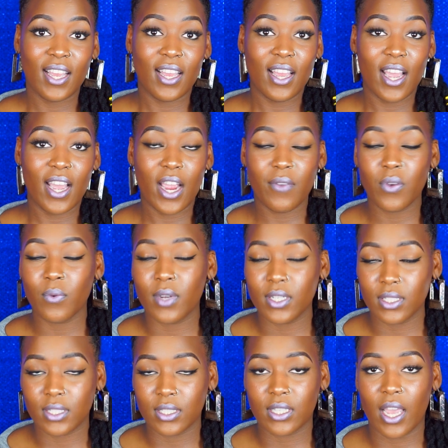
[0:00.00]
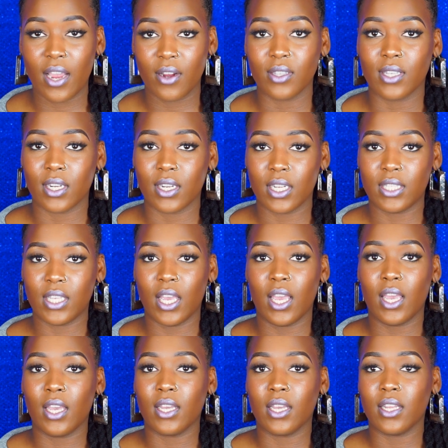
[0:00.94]
Everyone's hair is gonna
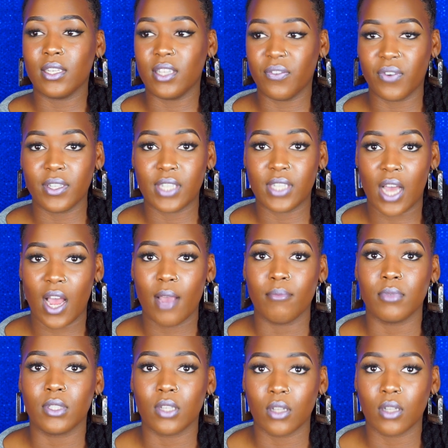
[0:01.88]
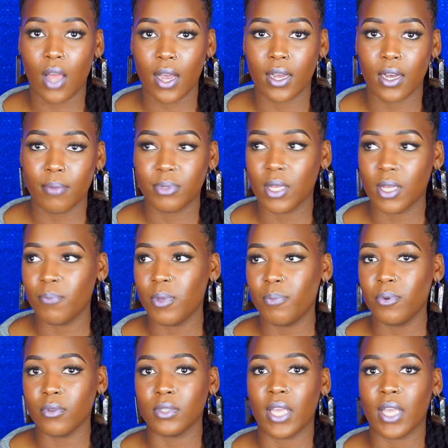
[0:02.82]
take different times to lock up. Some
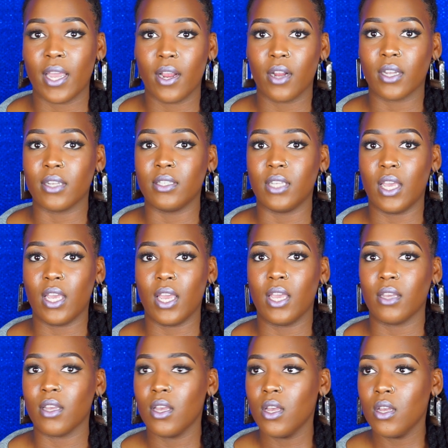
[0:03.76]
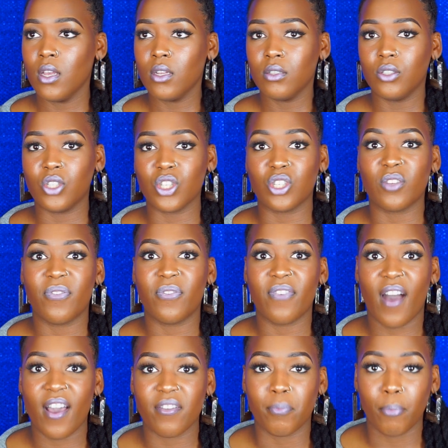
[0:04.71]
people's hair can take just
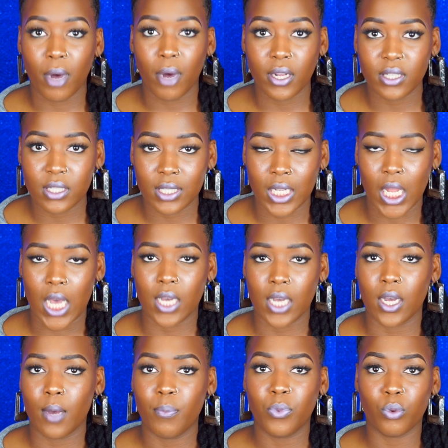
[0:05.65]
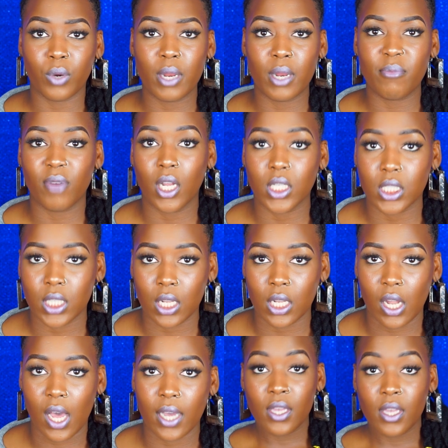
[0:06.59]
5 months to lock up, 3 months to
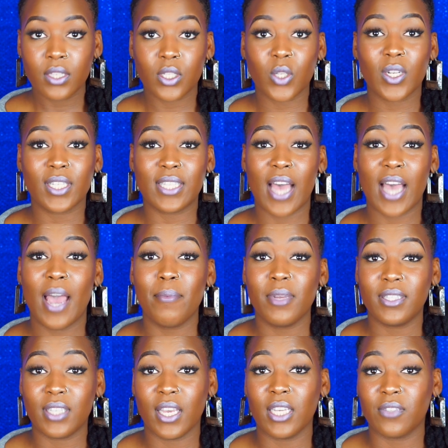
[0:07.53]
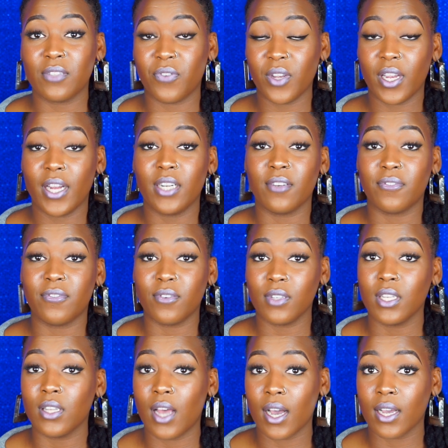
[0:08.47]
lock up. So the time it takes for your hair to fully
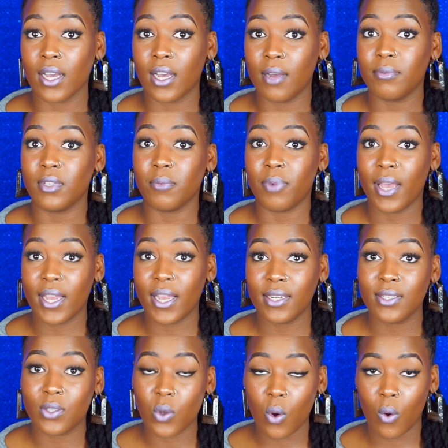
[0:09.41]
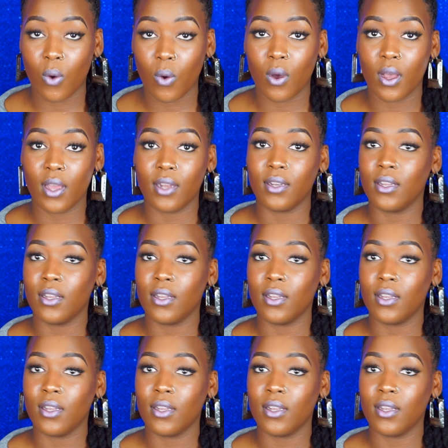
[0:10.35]
lock up depends on